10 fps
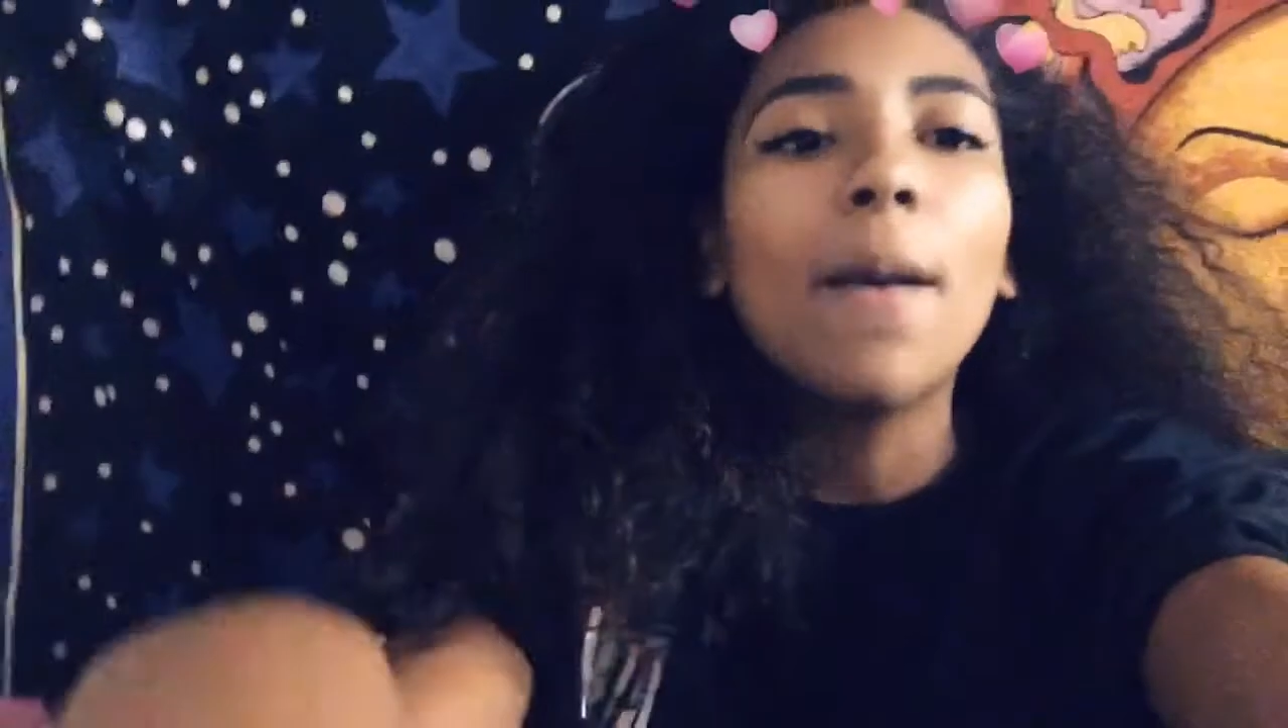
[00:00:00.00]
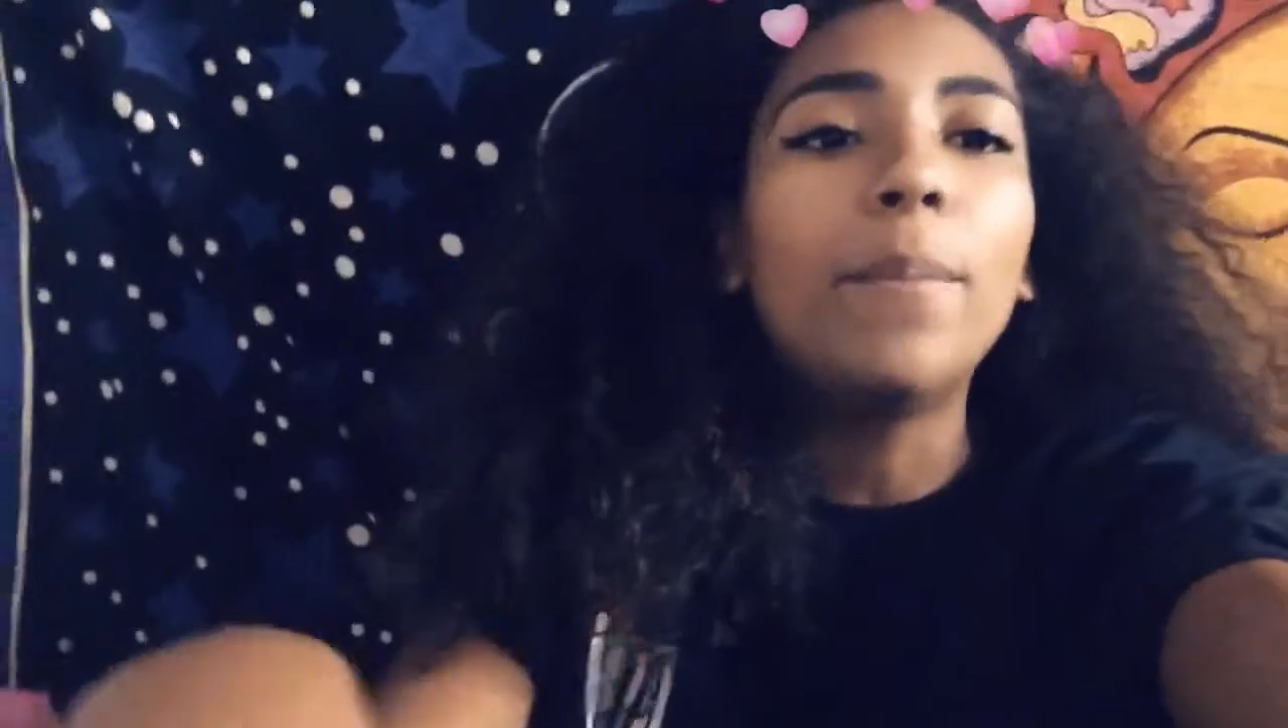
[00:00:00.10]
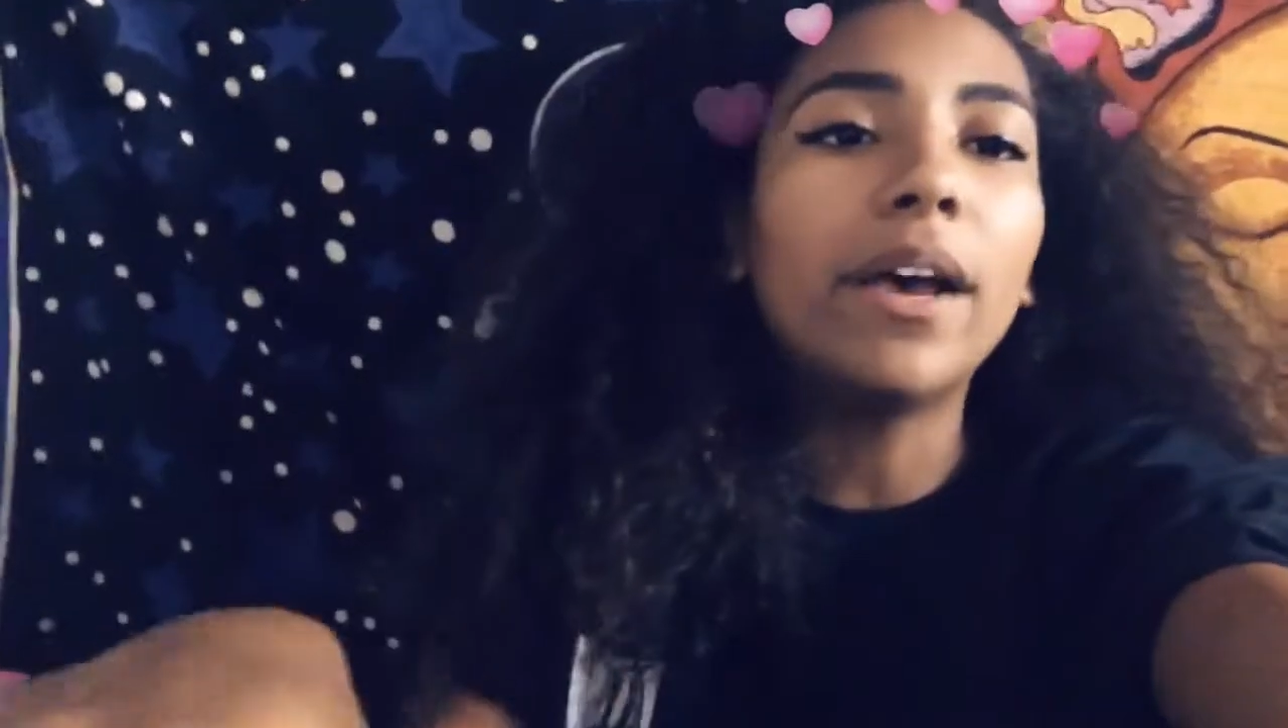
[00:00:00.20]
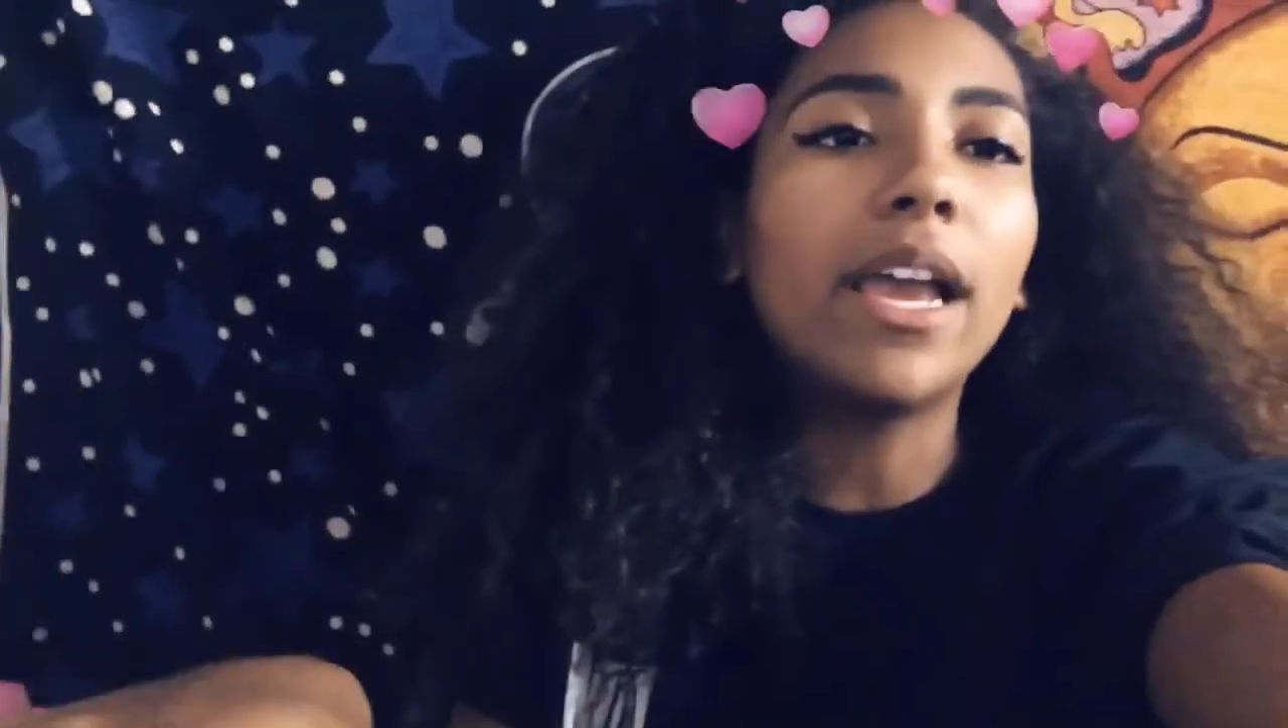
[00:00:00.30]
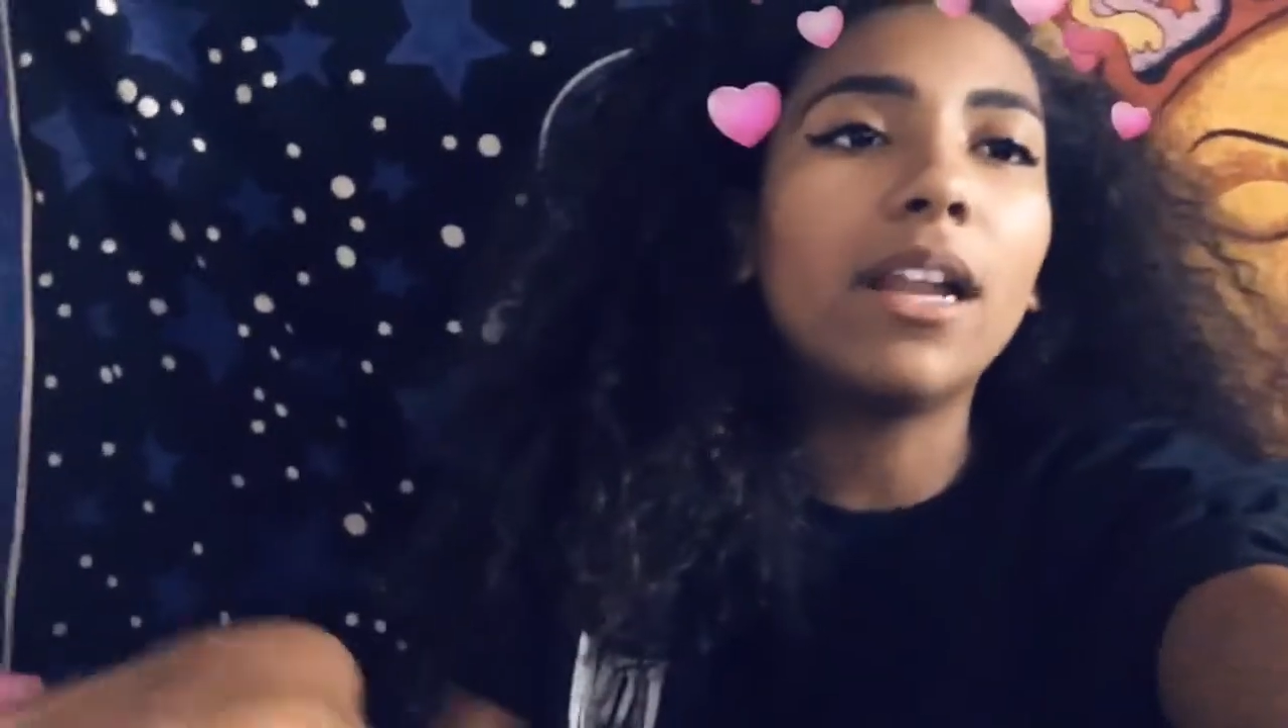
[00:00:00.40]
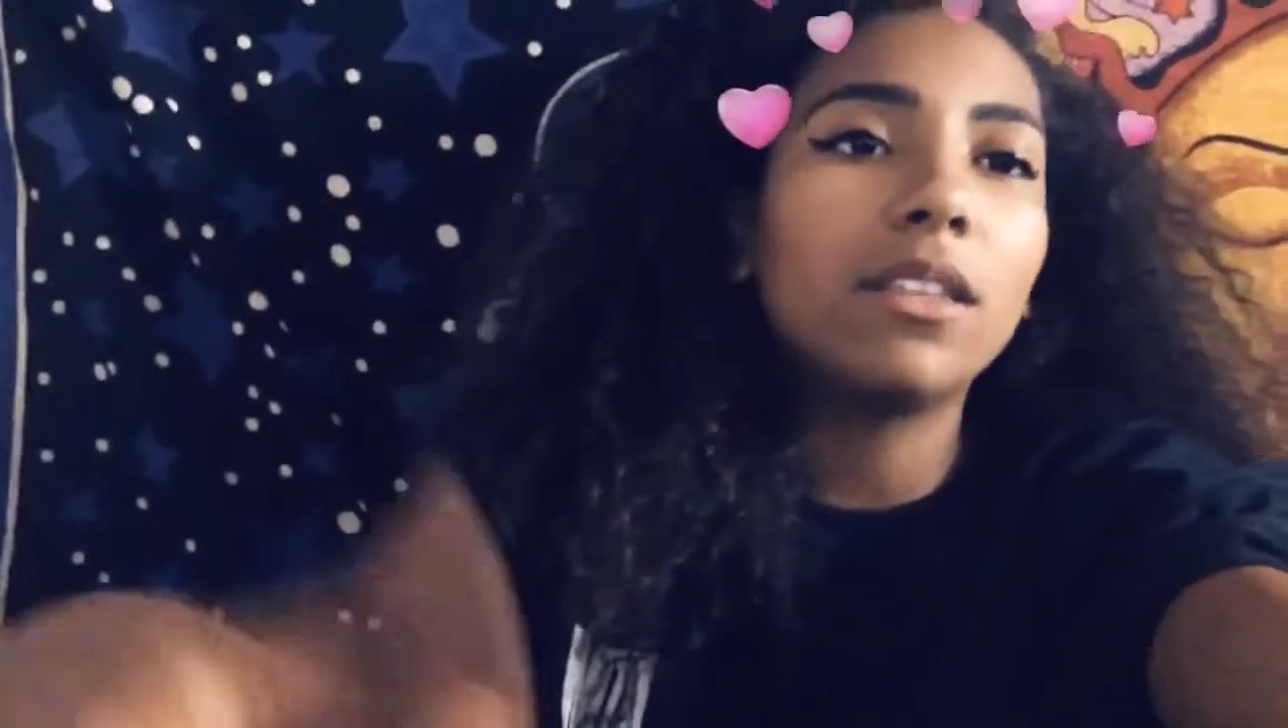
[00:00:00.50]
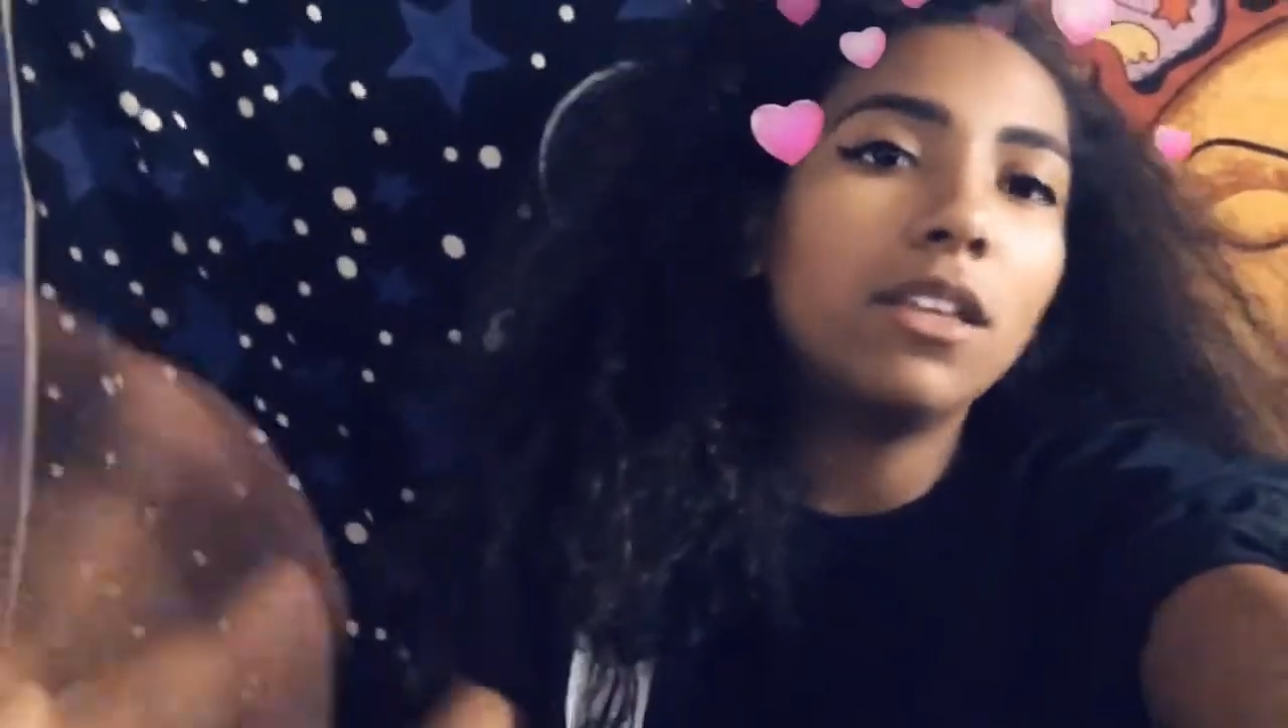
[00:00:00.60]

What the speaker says: but